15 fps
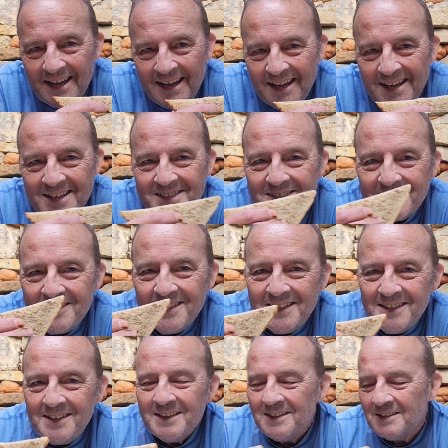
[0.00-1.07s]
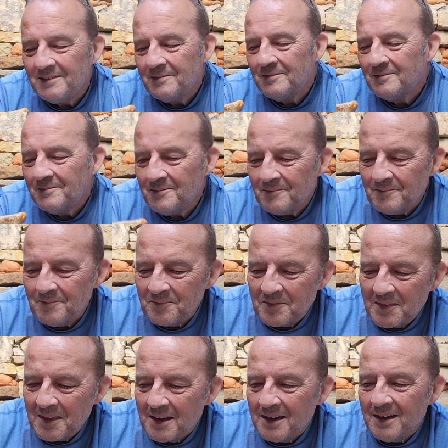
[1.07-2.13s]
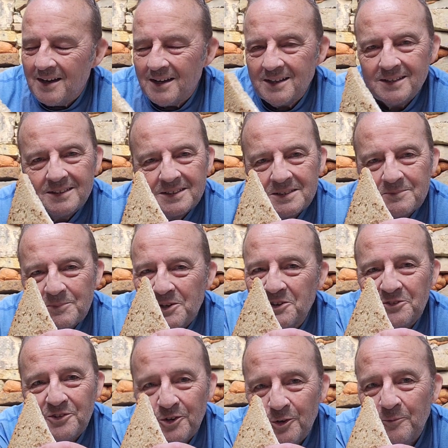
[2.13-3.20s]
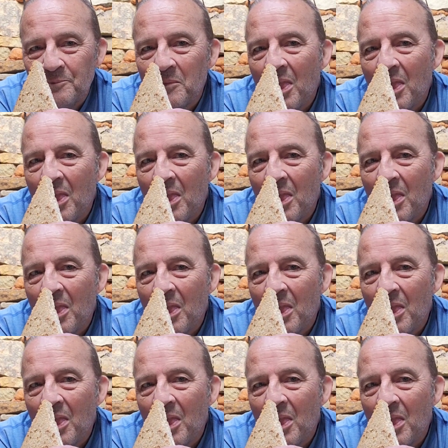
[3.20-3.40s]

ear to ear. It's beautiful.